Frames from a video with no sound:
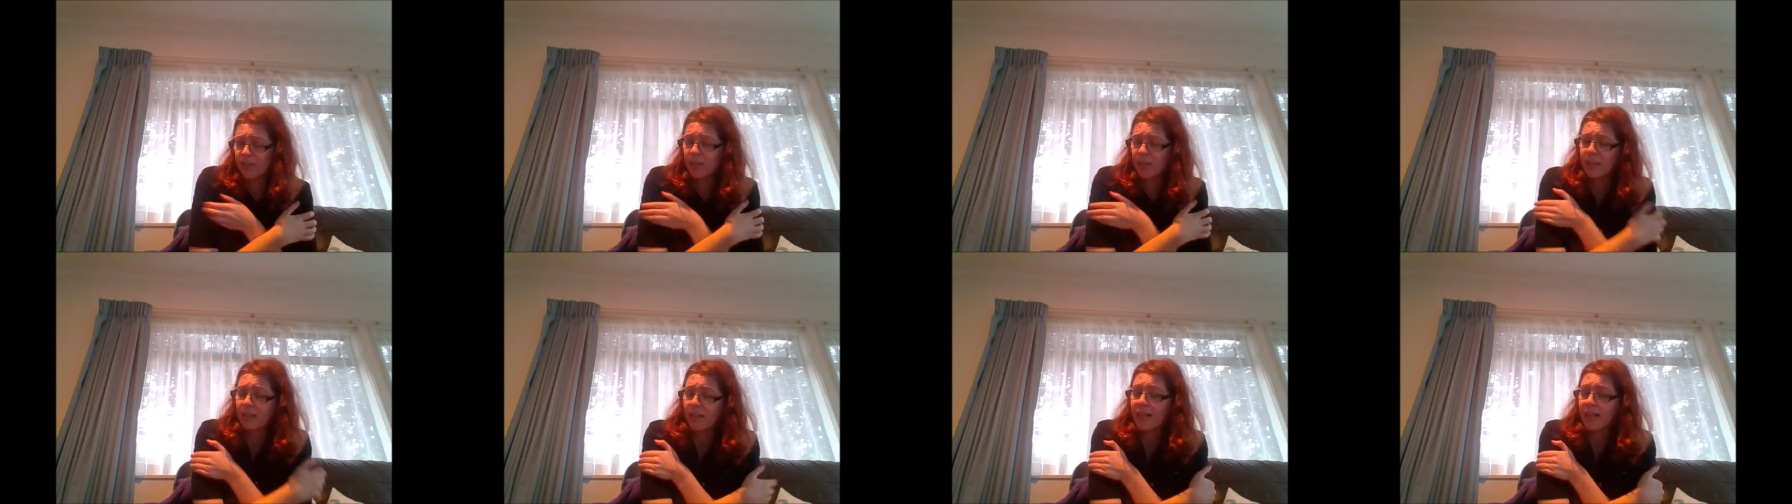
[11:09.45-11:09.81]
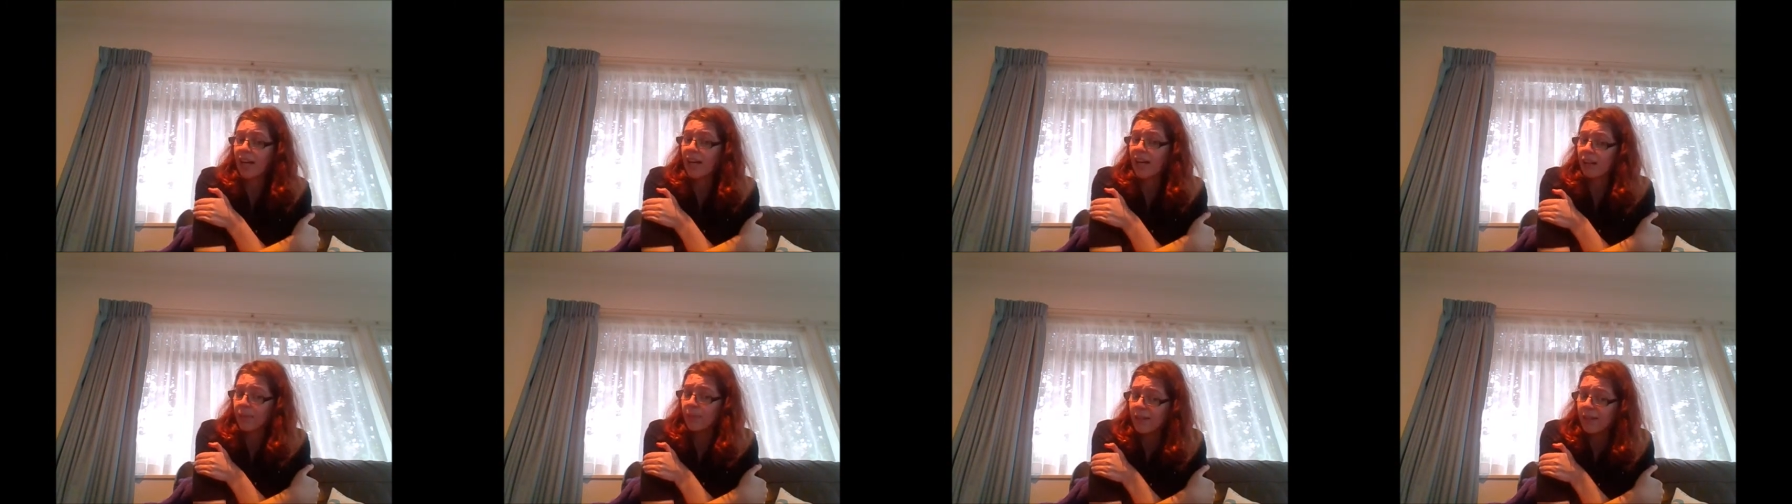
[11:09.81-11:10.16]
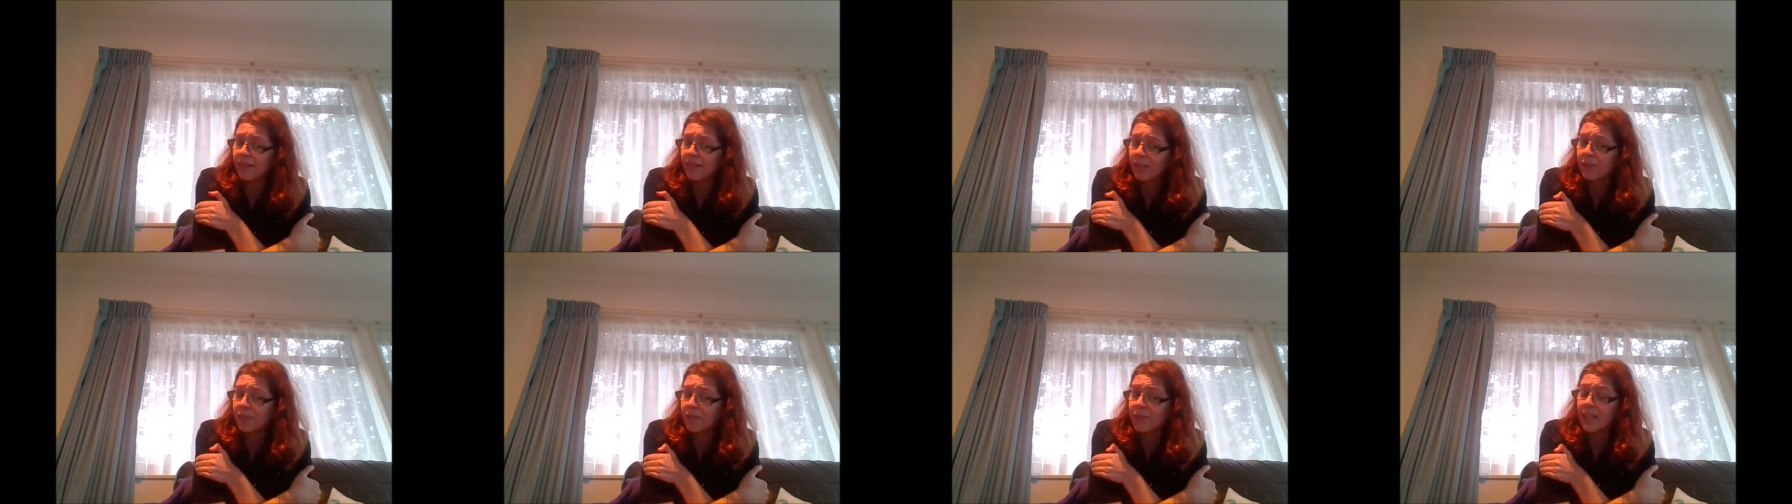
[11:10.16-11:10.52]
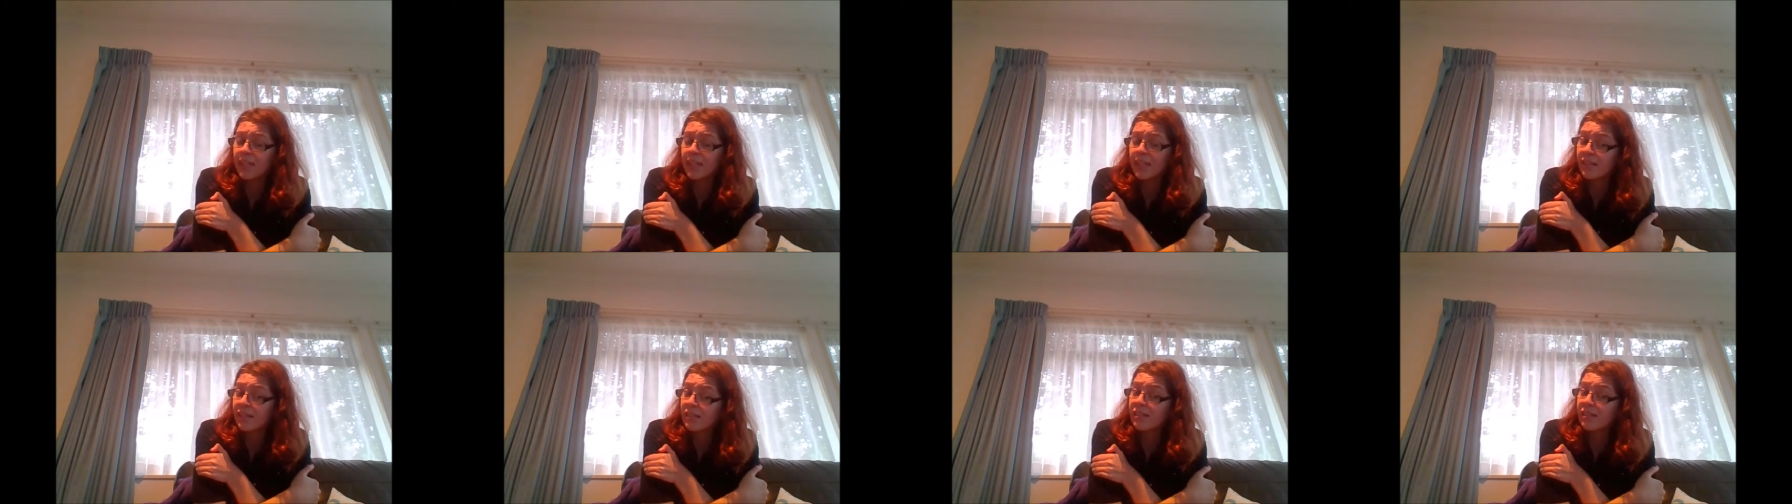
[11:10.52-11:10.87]
going to like hug myself
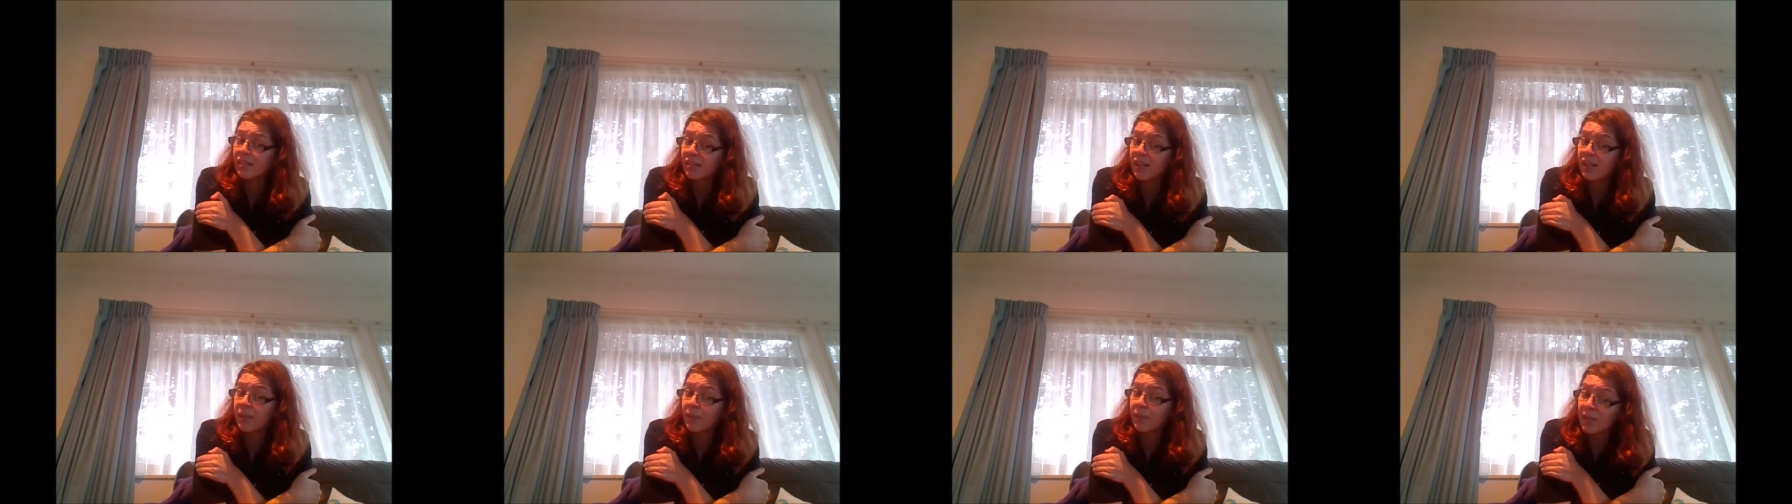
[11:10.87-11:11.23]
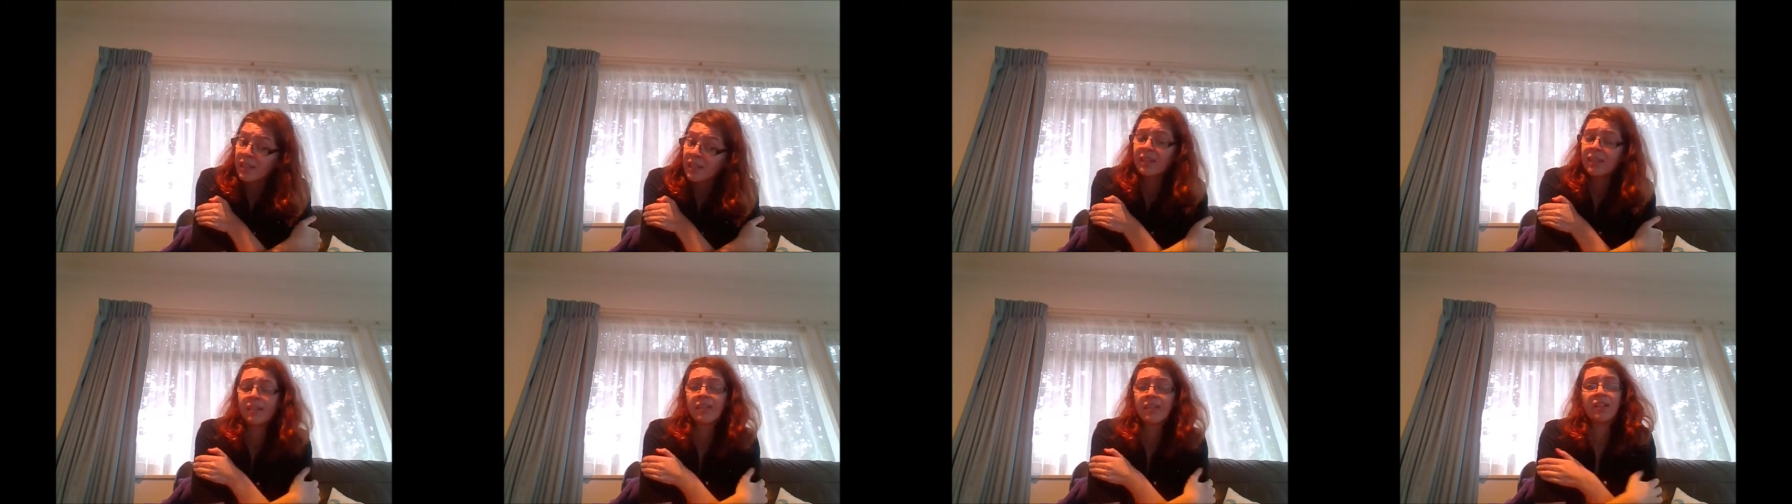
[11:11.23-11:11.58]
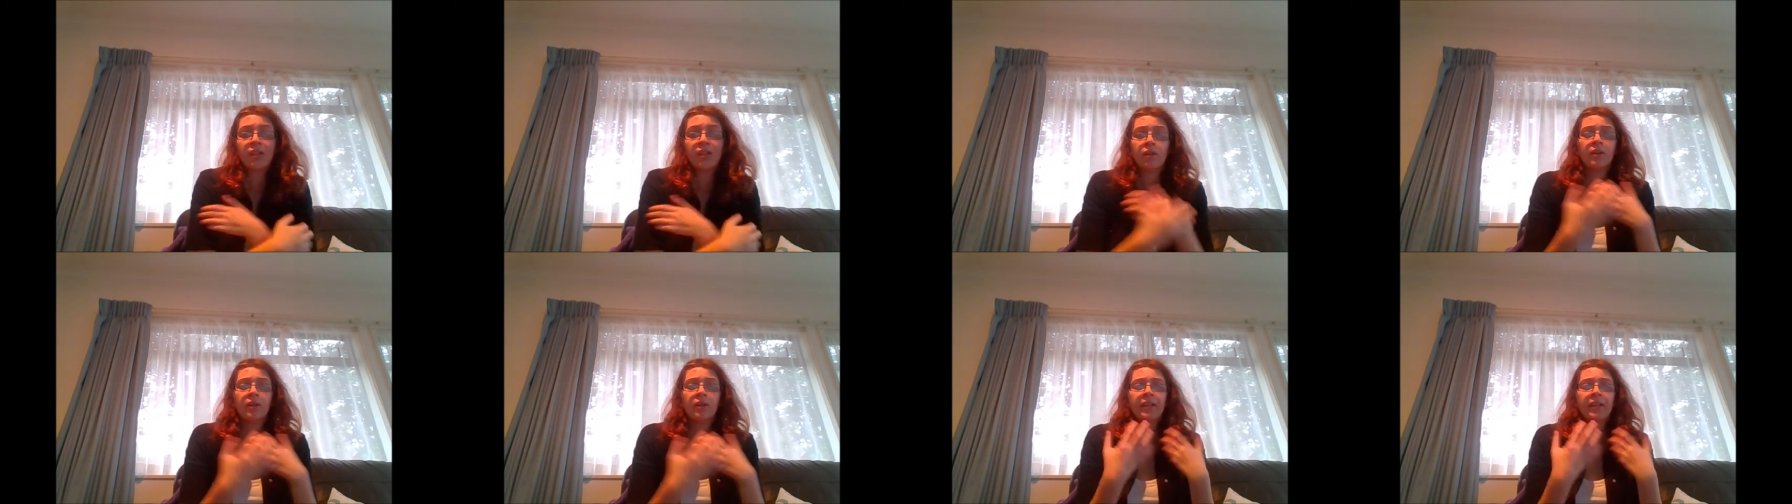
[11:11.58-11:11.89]
like this because I'm really insecure